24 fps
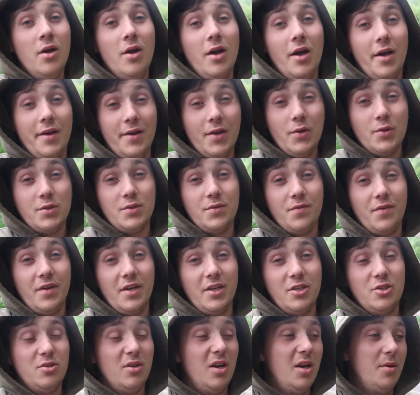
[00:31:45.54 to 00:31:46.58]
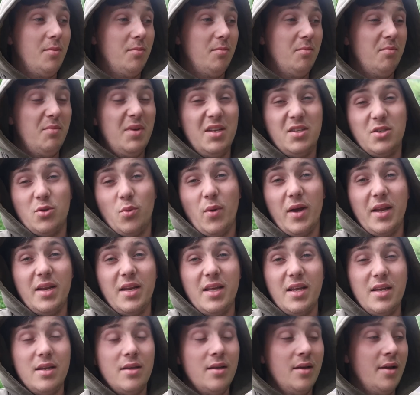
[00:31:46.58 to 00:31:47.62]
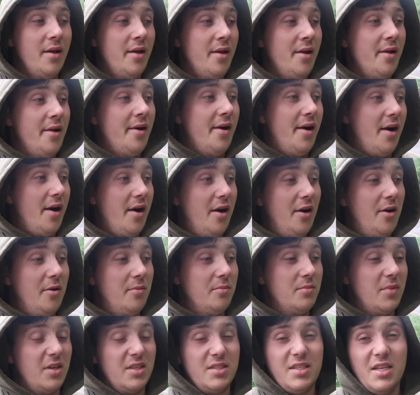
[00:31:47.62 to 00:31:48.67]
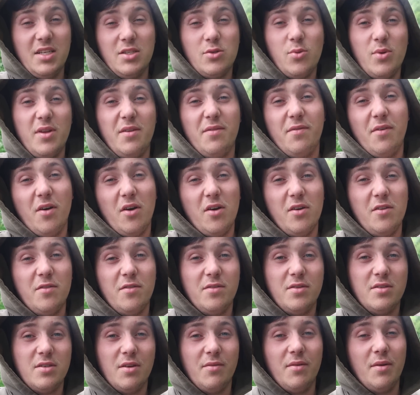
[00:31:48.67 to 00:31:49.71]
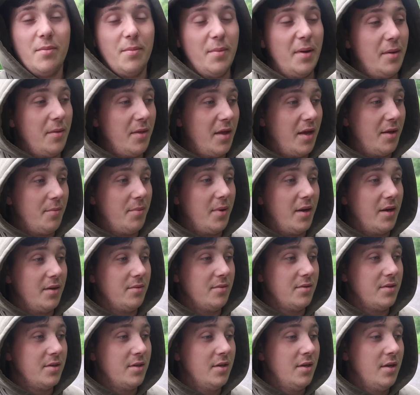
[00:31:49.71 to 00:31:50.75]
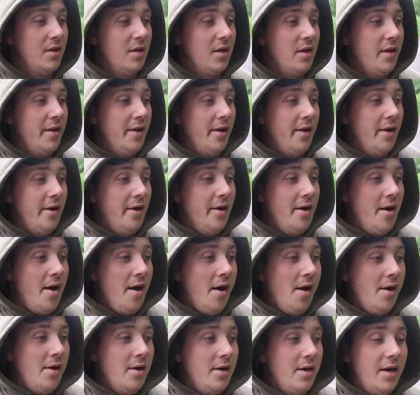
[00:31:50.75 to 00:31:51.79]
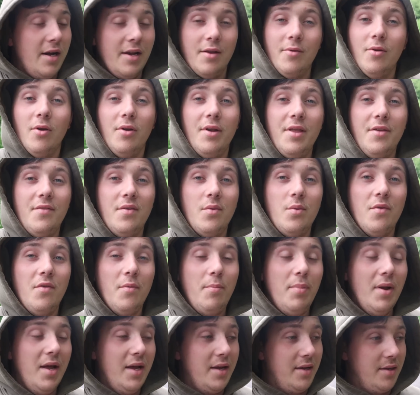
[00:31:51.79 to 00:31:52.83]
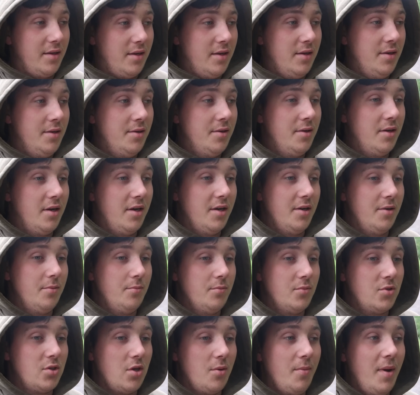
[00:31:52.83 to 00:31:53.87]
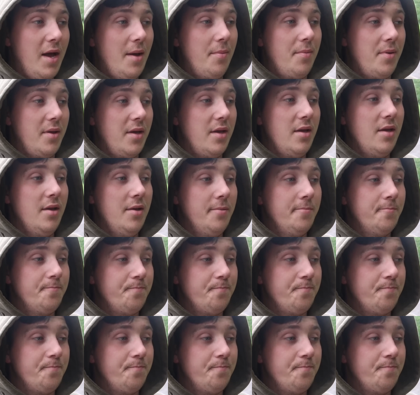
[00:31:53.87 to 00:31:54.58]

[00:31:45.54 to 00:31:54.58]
a nice fish, a mid-20, like I say 25, something about that pound, and I'm not leaving with a blank. So I'm happy.